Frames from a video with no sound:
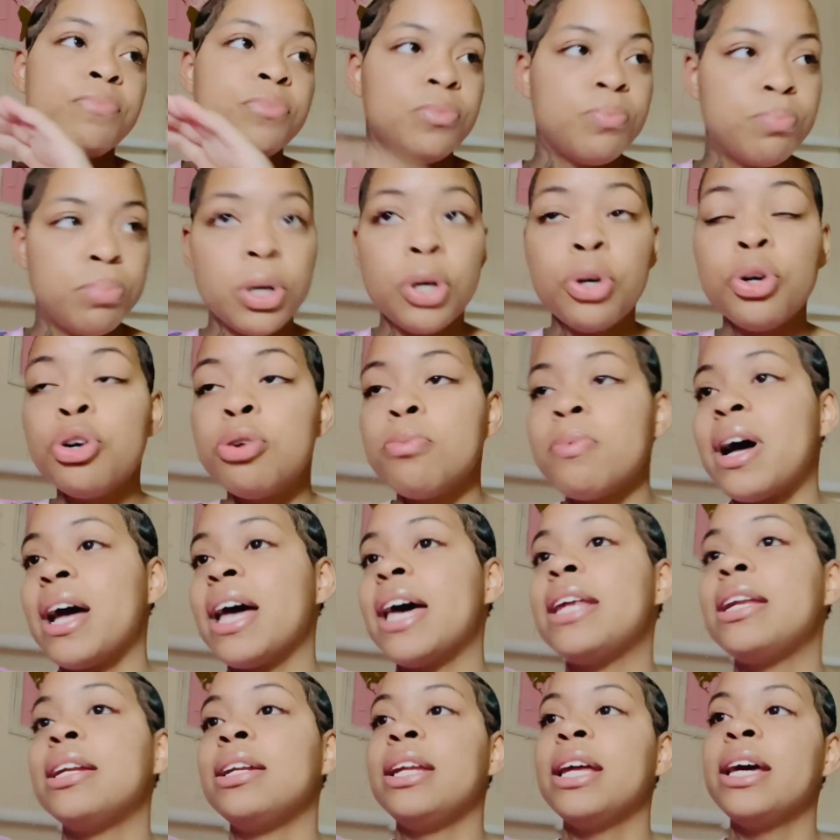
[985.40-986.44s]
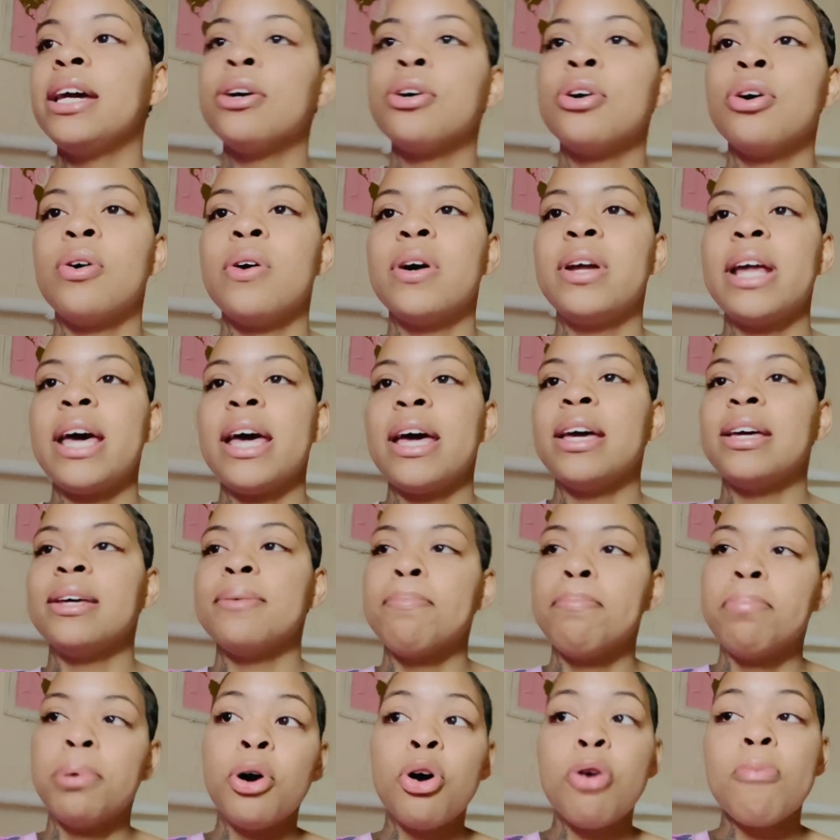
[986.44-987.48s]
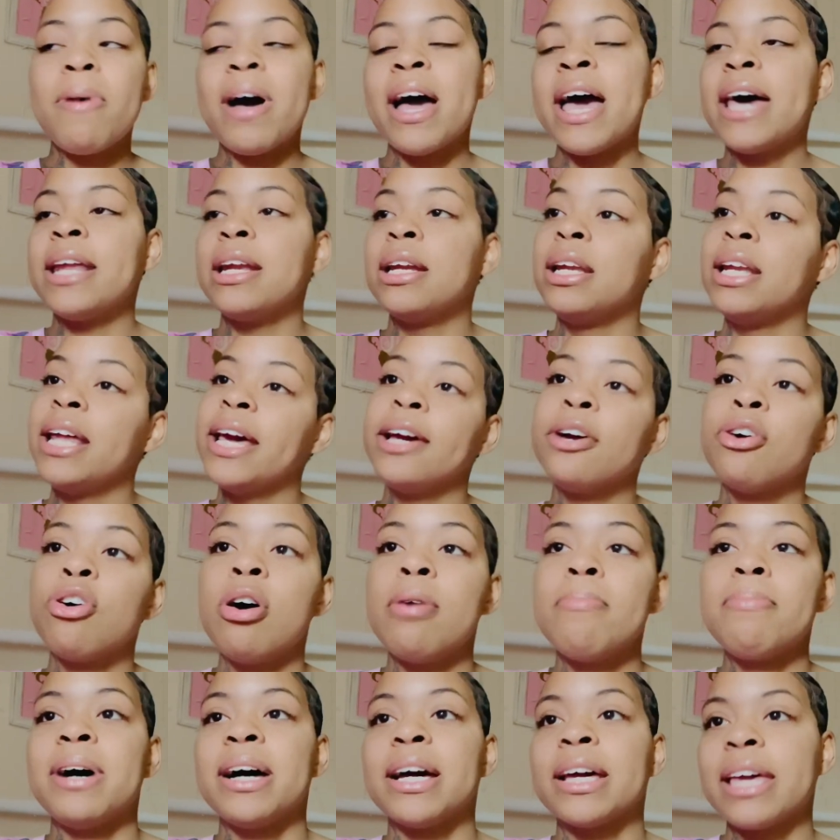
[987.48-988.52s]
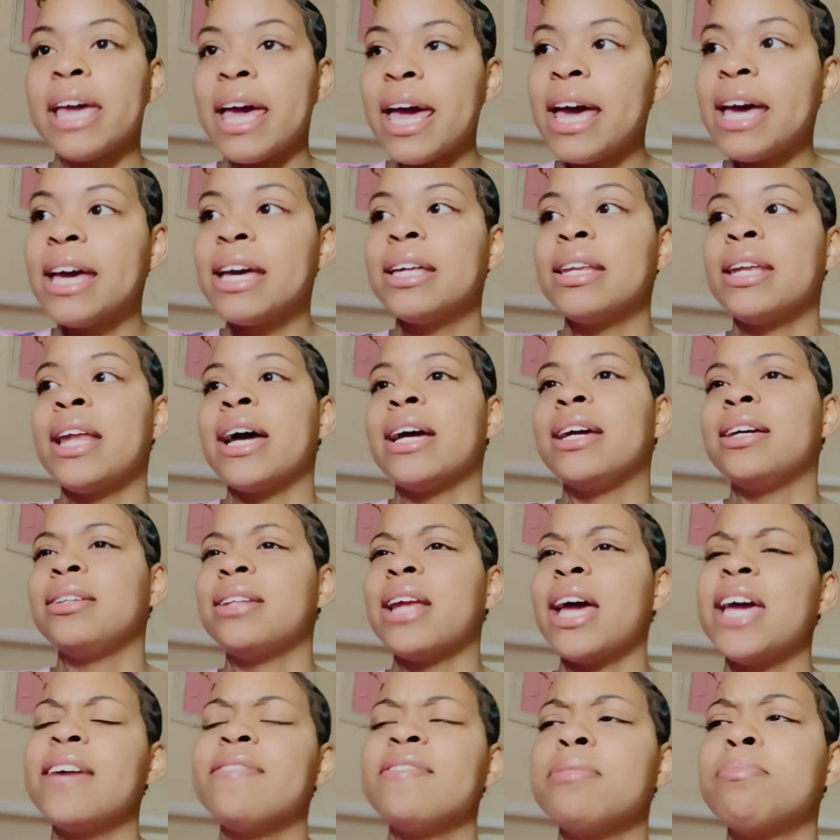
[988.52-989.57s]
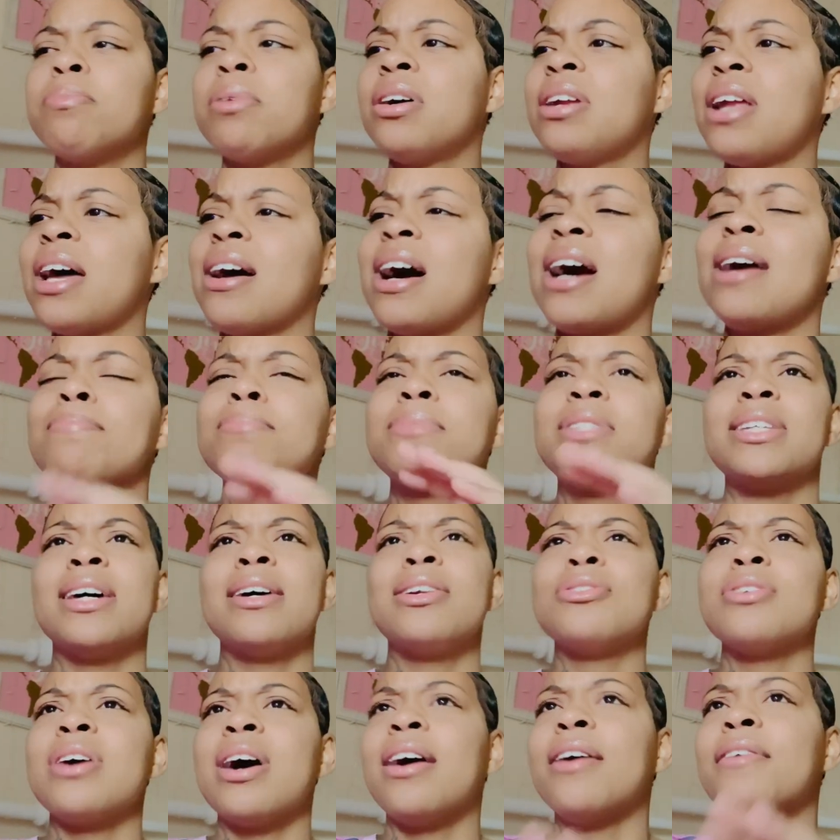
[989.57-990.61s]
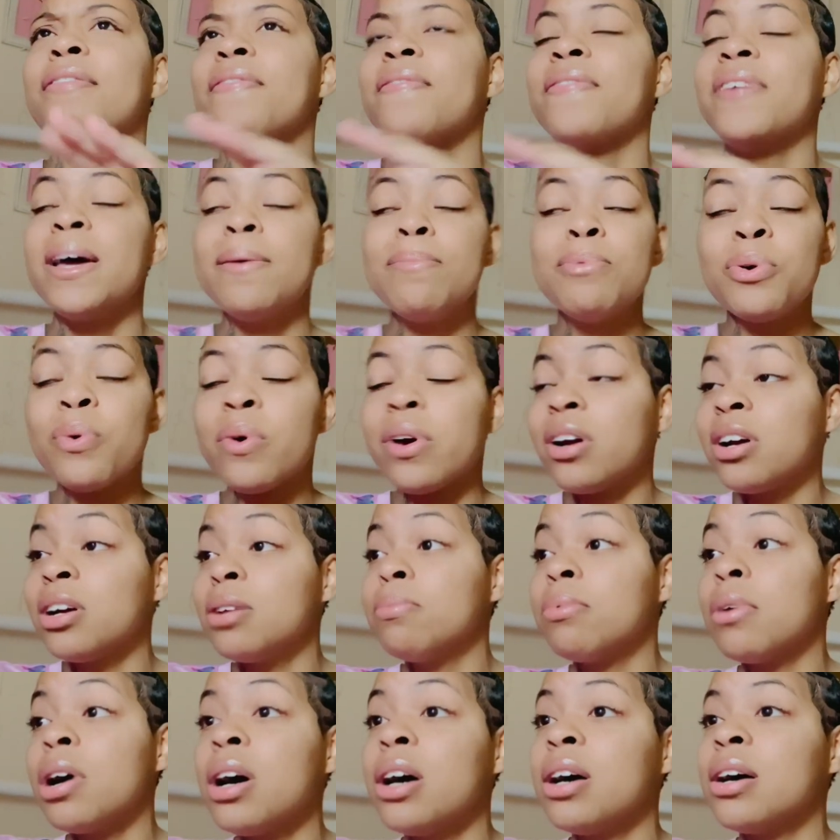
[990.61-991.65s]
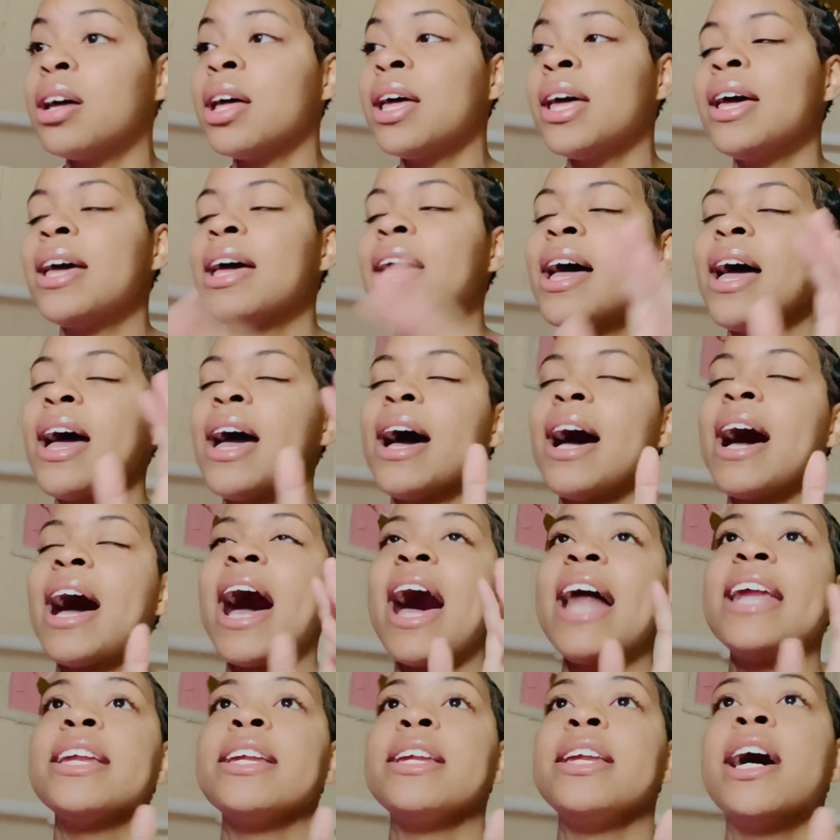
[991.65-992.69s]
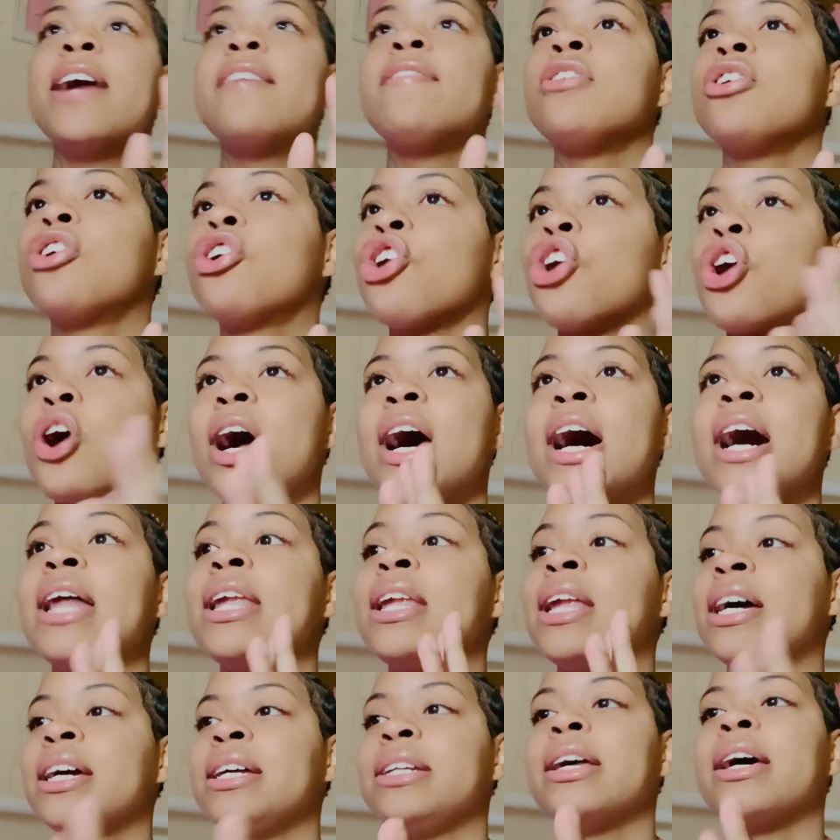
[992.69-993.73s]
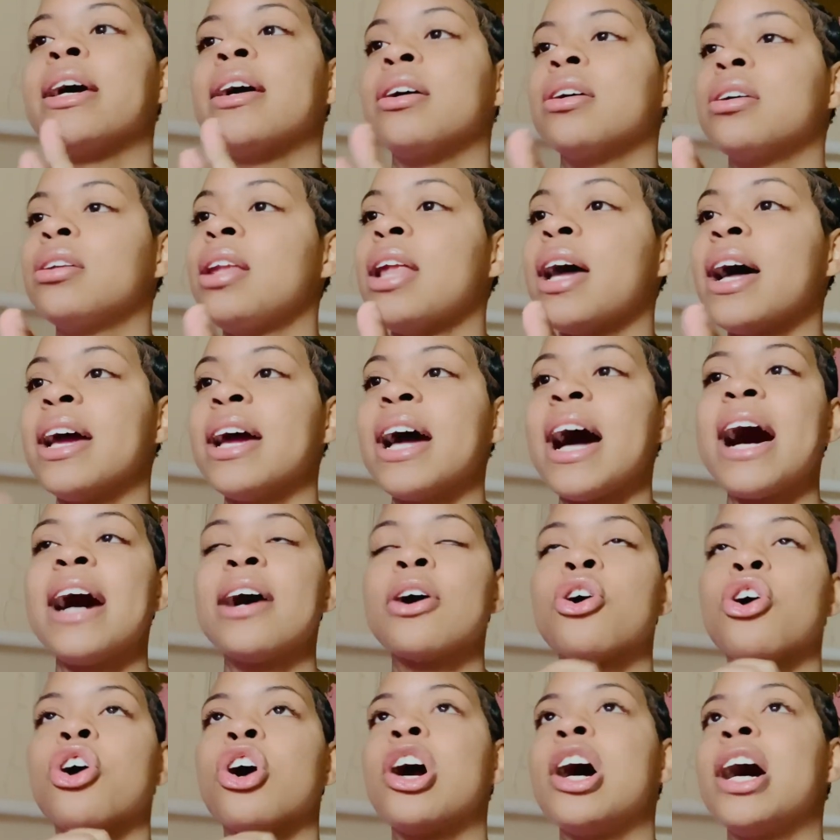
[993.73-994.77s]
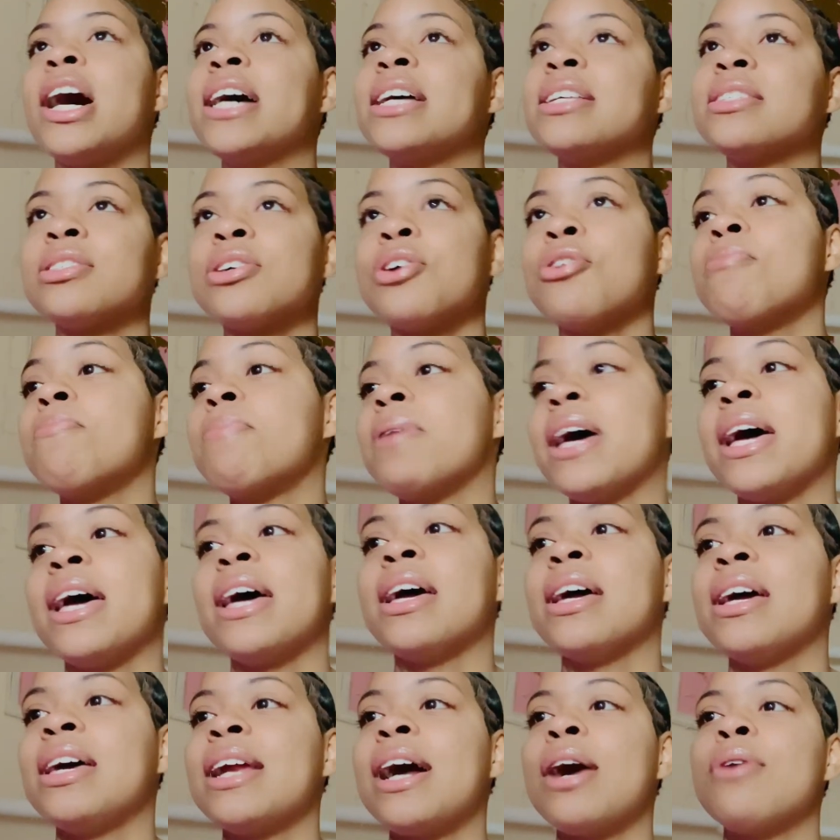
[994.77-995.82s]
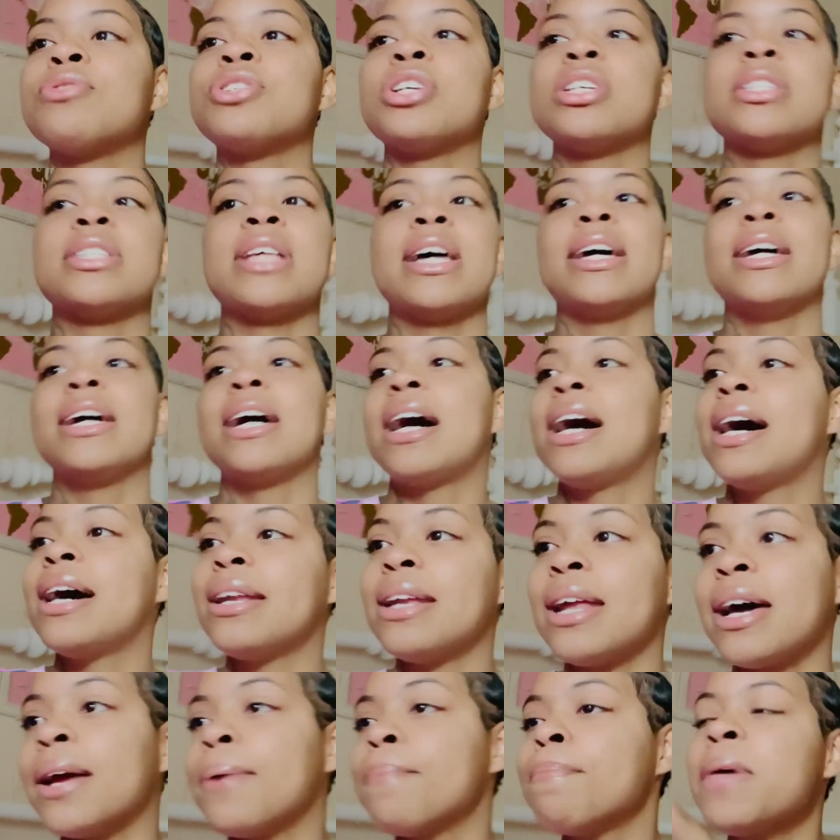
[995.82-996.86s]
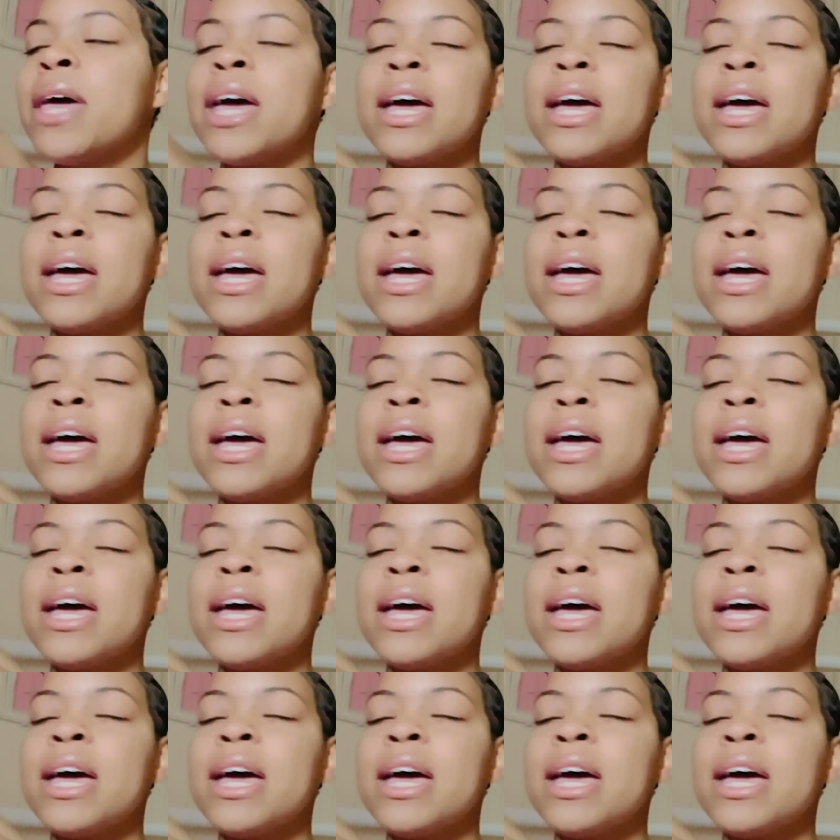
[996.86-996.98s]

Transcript: Boom, I had to let go of that. Boom, I had to let go of my cat. Like, Navy, bro, like, I'm telling y'all, February, bro, I never cried like that. Like, I cried so bad, and I was just like, God, like,